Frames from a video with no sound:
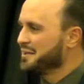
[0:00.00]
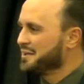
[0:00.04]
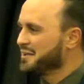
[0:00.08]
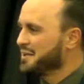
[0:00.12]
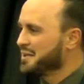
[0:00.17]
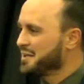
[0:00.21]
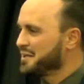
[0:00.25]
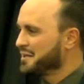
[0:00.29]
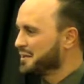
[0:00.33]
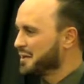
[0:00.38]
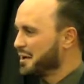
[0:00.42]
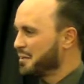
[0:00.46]

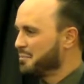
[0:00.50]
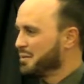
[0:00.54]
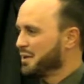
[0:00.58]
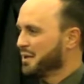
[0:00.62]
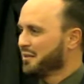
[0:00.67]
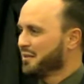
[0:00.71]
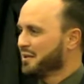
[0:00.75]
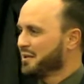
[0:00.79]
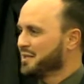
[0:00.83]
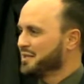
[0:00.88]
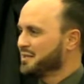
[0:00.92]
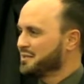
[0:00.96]
the
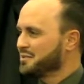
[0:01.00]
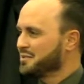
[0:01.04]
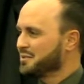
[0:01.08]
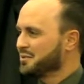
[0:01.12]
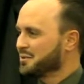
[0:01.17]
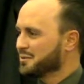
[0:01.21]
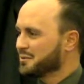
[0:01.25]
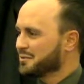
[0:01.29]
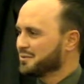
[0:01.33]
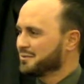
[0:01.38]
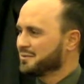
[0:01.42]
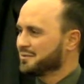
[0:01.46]
ability
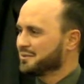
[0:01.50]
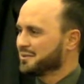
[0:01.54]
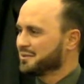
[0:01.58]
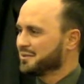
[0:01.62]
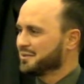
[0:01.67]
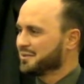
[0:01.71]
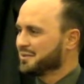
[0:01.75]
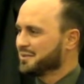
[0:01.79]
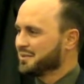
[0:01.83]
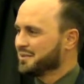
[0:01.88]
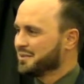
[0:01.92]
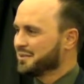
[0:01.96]
to
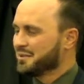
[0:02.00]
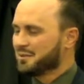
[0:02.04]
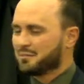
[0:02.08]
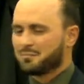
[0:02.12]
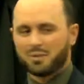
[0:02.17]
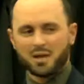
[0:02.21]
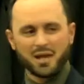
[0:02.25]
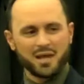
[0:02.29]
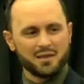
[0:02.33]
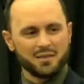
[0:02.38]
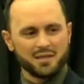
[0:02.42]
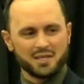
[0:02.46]

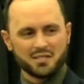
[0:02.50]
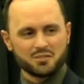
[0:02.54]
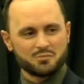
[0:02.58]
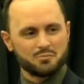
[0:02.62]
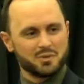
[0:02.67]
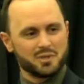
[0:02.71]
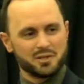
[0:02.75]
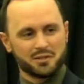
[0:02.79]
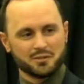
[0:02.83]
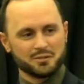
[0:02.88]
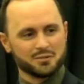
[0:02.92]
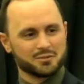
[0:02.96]
pay these
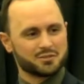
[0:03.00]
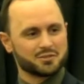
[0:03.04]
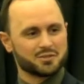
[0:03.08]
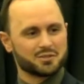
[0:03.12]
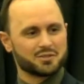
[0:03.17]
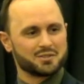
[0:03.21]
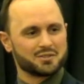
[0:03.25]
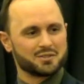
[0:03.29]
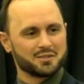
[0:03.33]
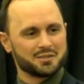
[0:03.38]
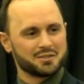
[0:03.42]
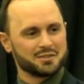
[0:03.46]
bills or
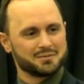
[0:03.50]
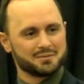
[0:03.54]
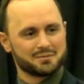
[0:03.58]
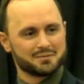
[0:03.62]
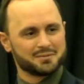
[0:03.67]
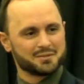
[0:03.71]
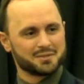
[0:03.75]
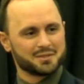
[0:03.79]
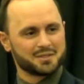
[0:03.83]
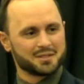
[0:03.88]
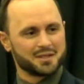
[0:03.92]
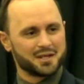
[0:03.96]
to
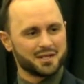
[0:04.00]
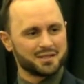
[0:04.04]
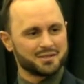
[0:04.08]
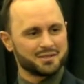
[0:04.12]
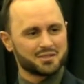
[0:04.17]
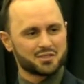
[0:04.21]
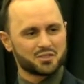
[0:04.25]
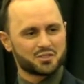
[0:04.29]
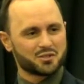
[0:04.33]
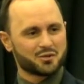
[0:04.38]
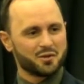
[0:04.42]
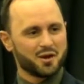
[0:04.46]
cut
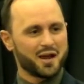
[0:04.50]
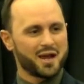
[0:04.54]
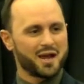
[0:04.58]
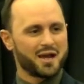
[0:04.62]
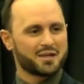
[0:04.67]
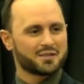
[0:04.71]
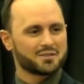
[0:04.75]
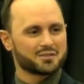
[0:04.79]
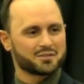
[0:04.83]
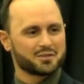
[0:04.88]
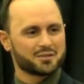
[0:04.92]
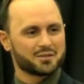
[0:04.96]
this
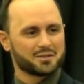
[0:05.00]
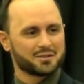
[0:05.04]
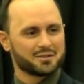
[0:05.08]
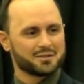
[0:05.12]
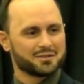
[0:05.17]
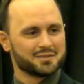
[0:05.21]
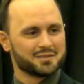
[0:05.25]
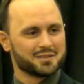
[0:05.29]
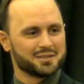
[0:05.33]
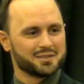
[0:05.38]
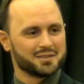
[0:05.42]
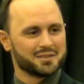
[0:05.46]
grass. Or
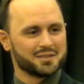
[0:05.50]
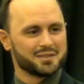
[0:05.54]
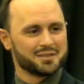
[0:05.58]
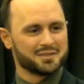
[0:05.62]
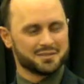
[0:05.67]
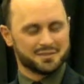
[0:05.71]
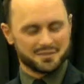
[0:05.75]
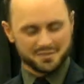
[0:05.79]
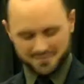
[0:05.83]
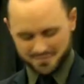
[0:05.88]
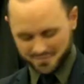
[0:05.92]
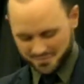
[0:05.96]

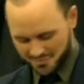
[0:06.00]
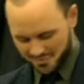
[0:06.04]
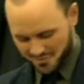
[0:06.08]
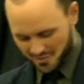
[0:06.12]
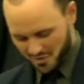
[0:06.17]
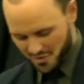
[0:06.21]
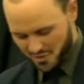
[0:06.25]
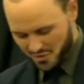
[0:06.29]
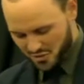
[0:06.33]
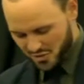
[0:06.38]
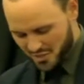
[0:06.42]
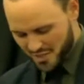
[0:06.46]

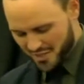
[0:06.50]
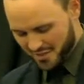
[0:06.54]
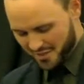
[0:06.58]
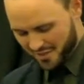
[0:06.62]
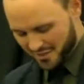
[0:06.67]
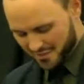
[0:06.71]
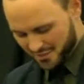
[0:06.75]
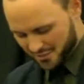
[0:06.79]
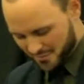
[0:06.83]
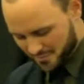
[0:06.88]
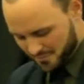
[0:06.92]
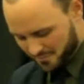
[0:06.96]
are you seeing
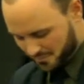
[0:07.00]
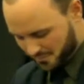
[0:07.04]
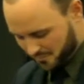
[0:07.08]
this?